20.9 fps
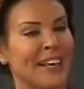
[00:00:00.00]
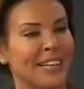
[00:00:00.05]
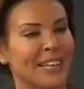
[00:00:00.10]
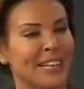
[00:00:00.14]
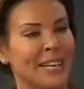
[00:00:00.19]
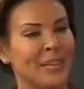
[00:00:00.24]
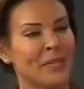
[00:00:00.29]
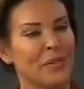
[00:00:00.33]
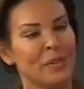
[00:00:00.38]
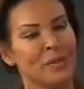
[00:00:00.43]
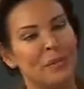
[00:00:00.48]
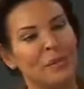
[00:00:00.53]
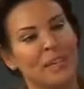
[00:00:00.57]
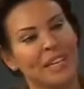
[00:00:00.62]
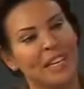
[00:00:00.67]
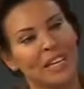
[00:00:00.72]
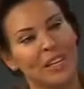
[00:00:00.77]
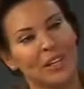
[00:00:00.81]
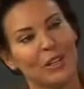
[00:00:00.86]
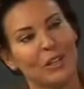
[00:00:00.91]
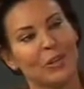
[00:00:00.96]
and giving them a
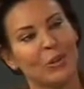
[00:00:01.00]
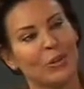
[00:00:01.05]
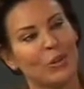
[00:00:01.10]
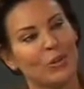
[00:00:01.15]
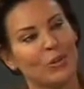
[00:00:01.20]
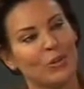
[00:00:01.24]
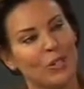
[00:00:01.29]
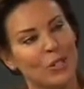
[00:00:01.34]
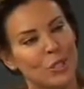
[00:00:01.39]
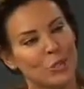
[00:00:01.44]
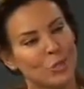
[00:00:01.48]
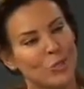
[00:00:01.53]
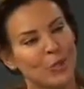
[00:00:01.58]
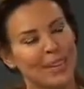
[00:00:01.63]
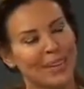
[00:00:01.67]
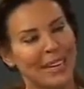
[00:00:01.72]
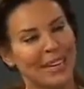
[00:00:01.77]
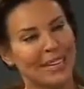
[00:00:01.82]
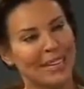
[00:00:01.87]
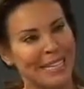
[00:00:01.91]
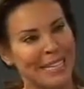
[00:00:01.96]
cue just when
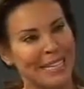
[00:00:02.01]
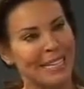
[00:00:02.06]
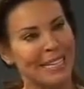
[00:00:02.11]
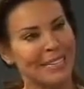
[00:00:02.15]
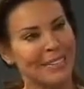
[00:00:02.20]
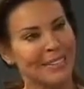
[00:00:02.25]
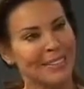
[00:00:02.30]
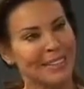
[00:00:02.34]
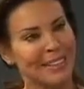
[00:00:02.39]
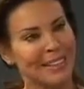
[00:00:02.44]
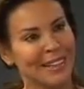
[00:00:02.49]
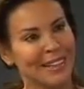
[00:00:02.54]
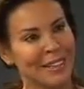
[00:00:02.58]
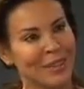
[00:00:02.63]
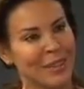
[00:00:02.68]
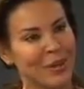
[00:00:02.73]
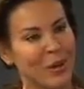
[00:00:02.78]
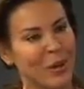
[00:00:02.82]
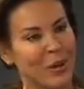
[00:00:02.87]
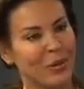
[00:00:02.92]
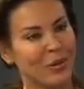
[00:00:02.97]
they need it. You
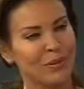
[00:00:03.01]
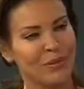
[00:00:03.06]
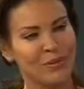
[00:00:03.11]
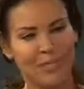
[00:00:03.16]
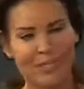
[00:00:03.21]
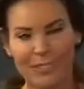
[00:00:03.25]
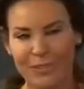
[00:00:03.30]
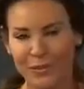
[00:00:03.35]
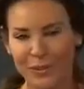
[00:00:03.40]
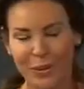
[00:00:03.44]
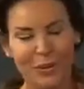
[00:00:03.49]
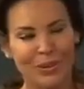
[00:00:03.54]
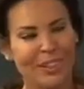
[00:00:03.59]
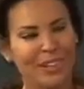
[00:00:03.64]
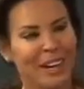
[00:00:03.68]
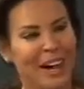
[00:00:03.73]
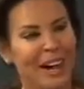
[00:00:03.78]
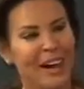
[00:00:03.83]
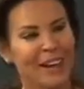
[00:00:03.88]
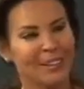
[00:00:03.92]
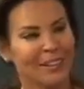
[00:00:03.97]
know, you've only
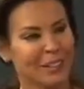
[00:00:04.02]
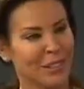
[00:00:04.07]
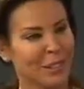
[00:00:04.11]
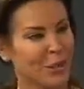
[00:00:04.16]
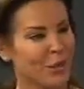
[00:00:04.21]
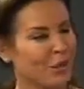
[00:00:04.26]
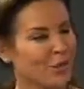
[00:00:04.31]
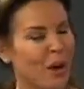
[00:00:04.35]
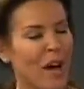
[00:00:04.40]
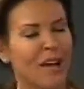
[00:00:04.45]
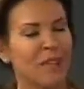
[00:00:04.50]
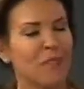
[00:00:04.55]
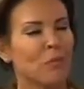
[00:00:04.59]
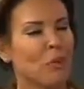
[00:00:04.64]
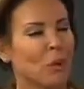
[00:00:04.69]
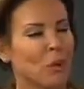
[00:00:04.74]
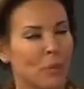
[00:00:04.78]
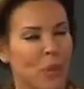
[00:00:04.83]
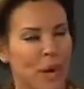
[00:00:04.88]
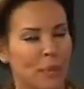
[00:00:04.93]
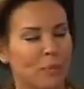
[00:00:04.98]
got, 5
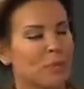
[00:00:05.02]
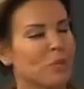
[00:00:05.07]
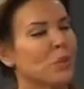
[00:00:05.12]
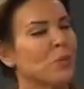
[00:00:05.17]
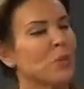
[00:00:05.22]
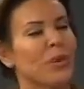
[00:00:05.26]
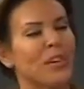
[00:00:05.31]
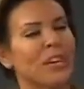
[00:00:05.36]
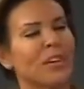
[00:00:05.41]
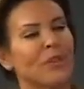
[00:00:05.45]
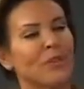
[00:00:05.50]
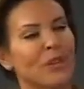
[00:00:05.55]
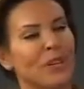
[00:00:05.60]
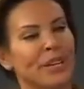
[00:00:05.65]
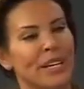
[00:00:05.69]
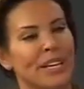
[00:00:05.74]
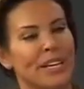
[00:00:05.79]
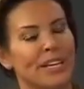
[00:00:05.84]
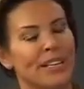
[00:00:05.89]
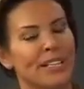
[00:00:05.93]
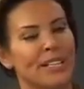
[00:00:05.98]
more reps or whatever it
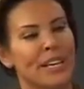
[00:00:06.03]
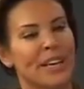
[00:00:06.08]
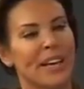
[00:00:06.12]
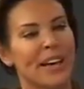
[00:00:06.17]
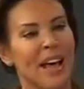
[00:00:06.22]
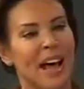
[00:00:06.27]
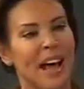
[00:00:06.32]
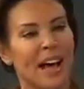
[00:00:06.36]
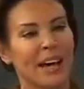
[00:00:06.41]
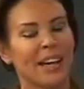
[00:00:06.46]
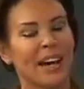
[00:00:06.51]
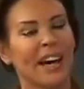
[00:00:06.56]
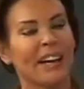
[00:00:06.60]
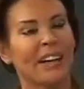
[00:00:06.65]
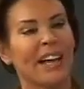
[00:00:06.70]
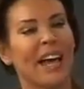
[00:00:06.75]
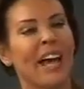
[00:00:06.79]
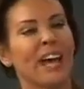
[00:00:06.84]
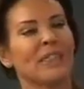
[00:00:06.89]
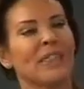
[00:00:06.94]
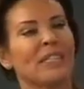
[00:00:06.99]
is. I kind
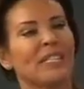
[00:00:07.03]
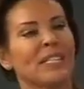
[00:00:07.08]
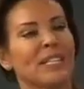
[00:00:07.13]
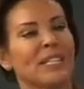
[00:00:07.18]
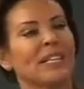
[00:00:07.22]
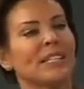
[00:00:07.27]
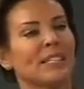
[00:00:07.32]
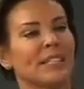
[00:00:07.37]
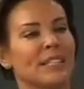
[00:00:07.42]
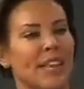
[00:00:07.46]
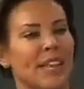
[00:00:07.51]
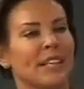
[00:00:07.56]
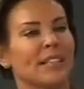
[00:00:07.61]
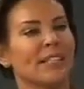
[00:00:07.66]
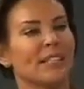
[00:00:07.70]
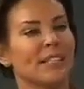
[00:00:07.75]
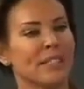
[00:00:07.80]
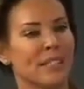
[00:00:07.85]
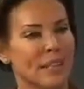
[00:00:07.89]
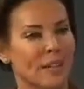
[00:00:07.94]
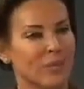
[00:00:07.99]
of have a sixth
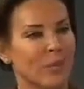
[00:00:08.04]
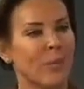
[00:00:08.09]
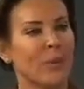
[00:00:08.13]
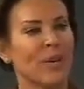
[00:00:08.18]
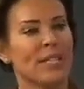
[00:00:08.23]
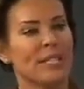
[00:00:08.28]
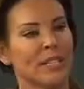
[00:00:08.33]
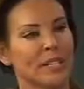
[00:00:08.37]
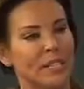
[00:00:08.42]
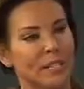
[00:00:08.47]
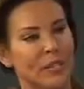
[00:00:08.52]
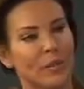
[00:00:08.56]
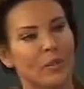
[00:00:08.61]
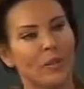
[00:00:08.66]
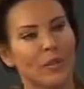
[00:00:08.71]
sense of when to cue